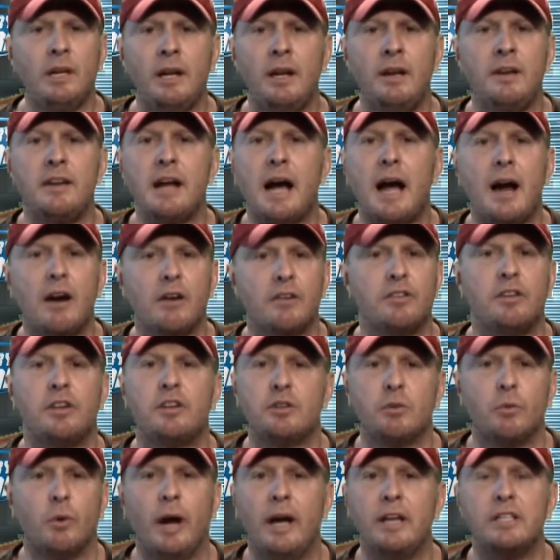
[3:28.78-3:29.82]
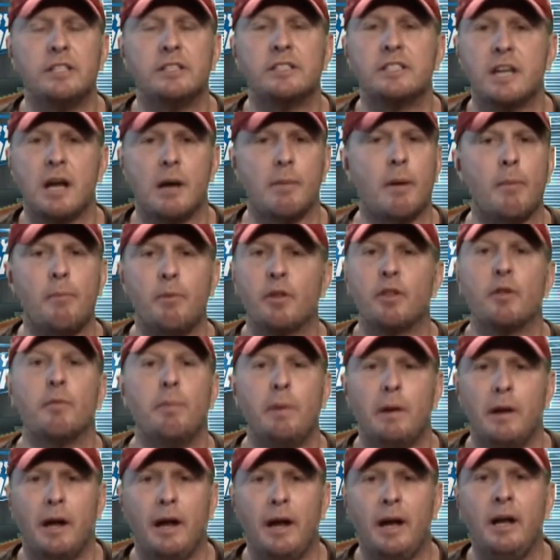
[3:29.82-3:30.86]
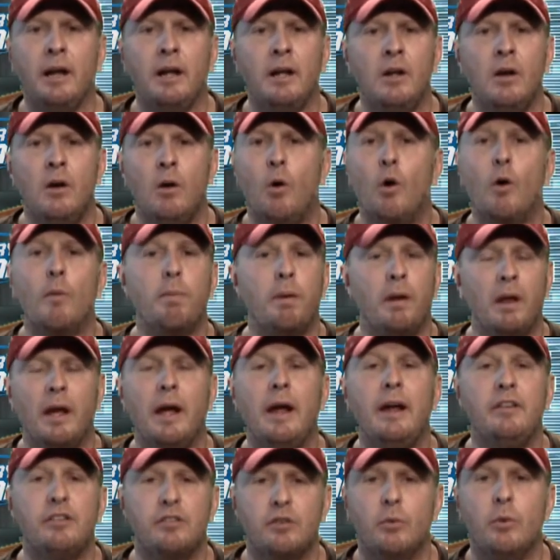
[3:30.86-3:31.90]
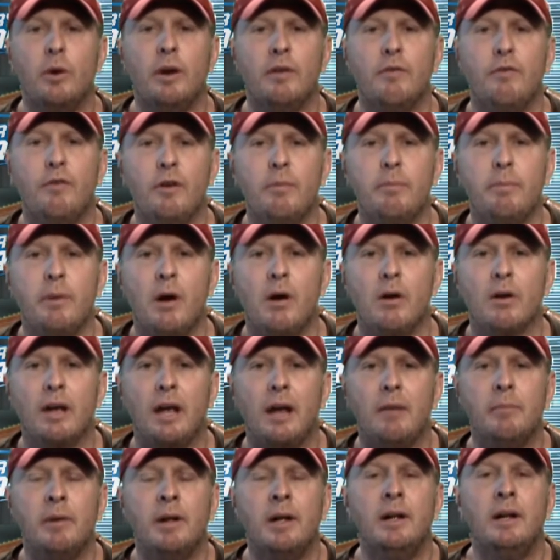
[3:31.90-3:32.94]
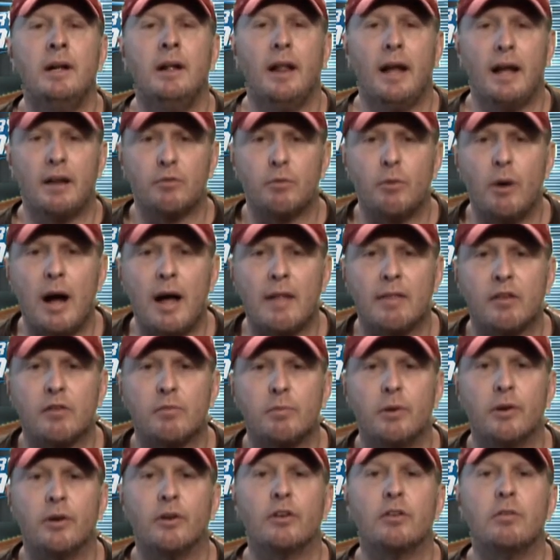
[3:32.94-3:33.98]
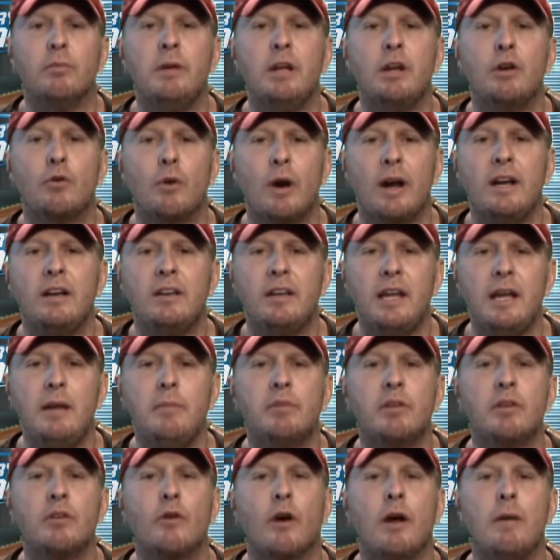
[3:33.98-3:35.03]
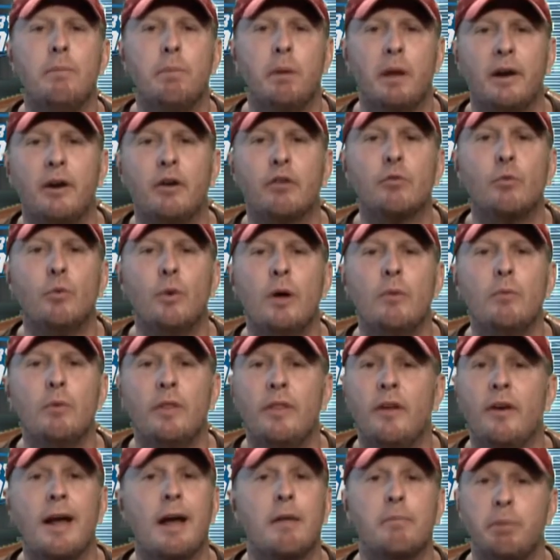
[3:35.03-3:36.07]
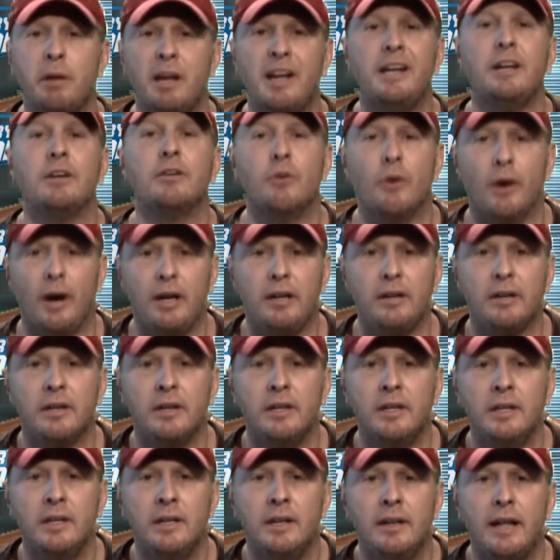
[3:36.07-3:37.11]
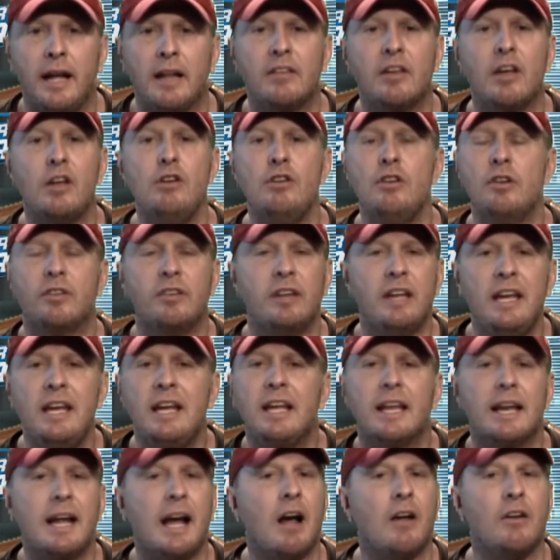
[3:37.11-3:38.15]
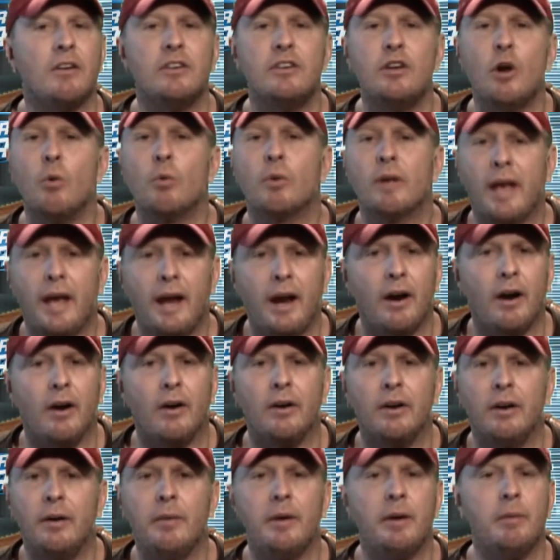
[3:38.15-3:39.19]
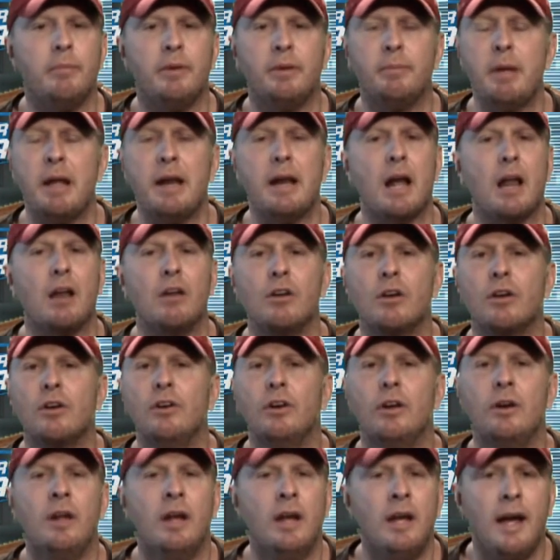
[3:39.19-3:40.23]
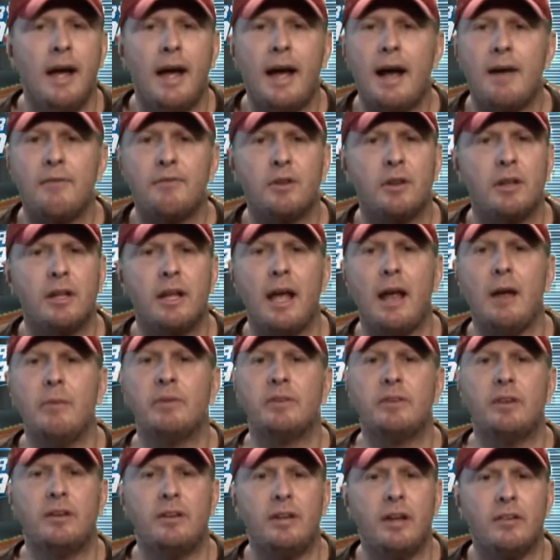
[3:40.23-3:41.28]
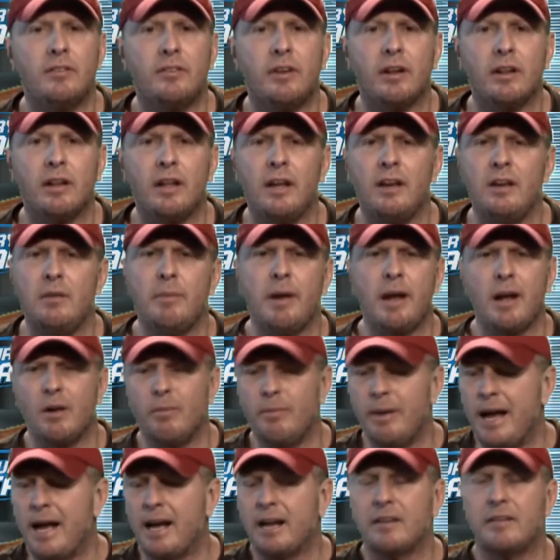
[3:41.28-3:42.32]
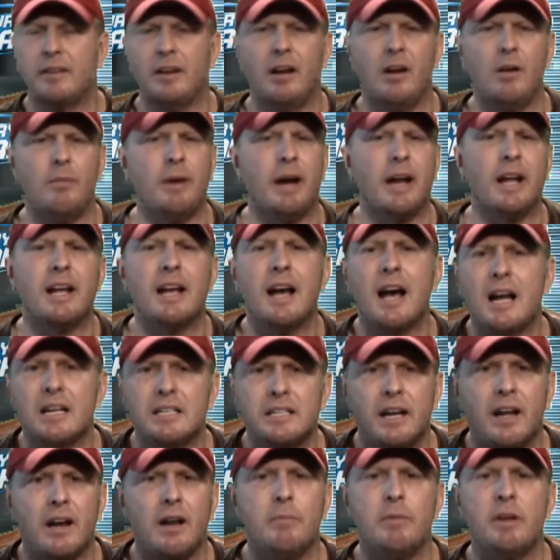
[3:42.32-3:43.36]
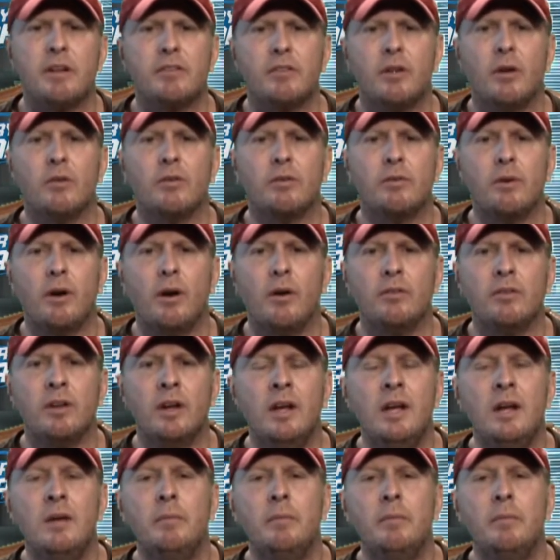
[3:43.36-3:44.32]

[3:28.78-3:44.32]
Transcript: in dire situations come up with a play or plays to win the football game. That's Roethlisberger. To me, great teams and great players win when they're not playing great. That's how you just eke it out and don't care. I mean, it may not look good after the game statistically, and you may go back and say, oh my gosh, how did I miss those throws?